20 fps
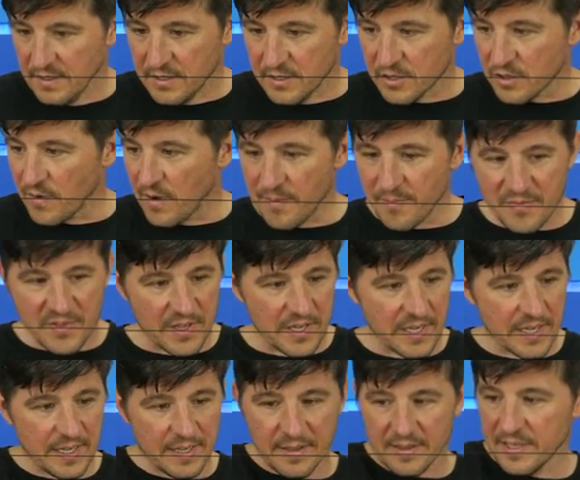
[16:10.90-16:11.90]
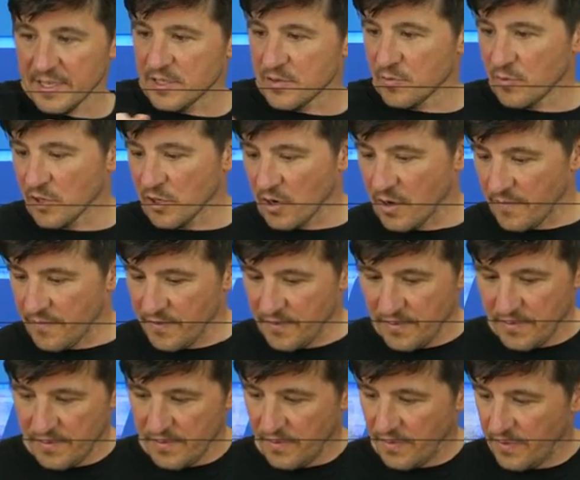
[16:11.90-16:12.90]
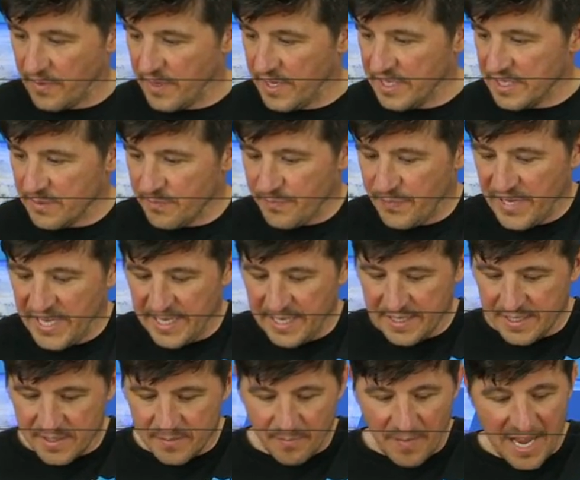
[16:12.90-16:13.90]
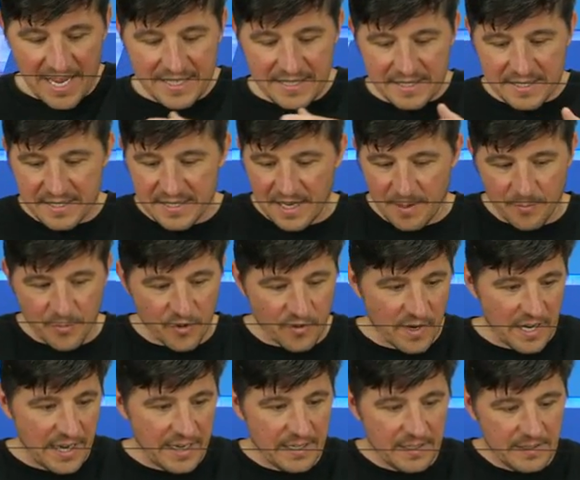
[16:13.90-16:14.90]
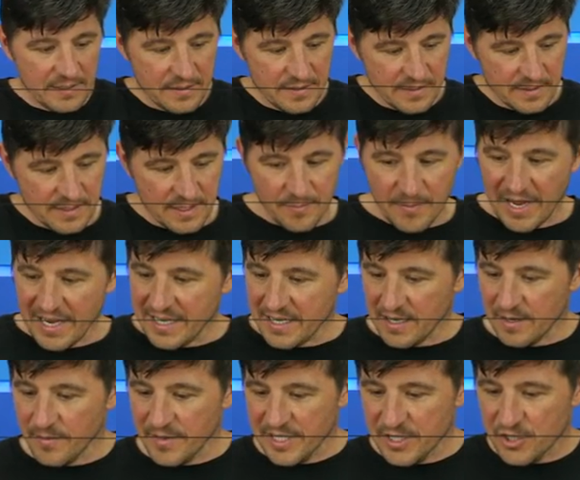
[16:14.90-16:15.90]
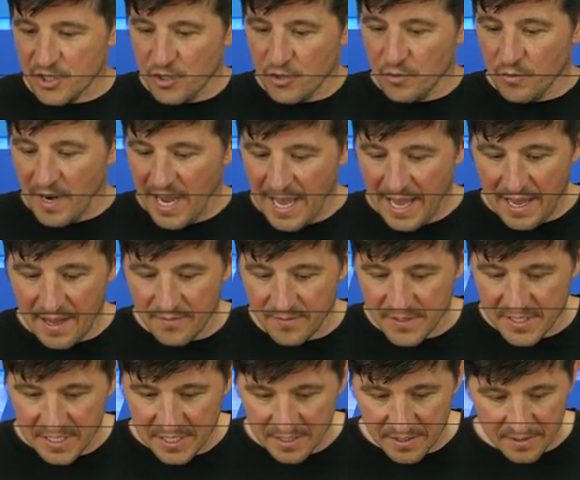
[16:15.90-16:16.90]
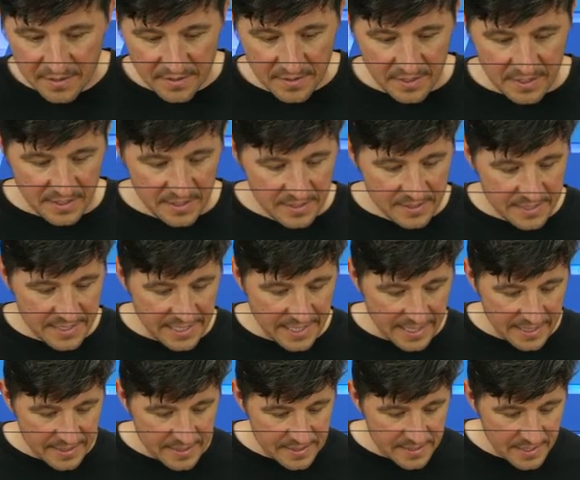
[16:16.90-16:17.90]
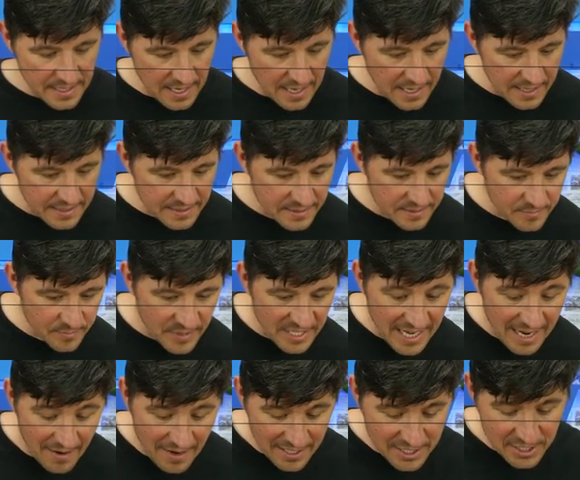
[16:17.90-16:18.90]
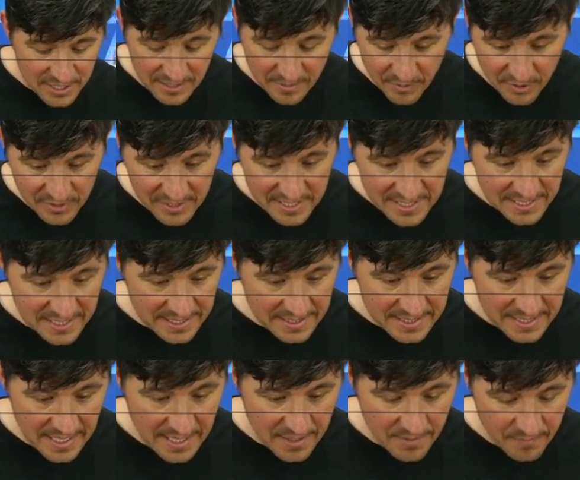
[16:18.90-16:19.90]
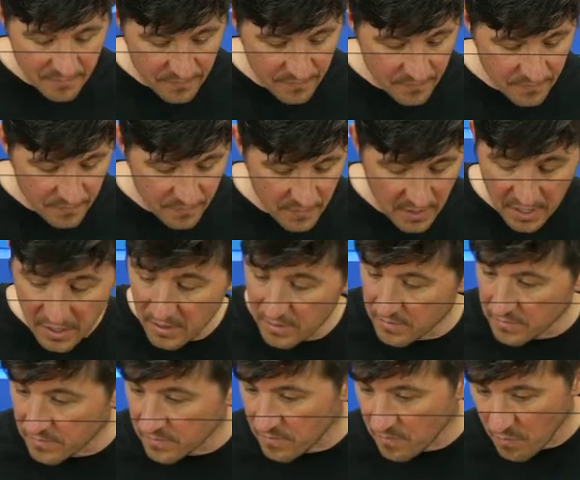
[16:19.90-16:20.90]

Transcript: So I'm thinking this one off this piece might separate, it might come in two halves here to get inside. But now actually I'm only seeing tape, oh.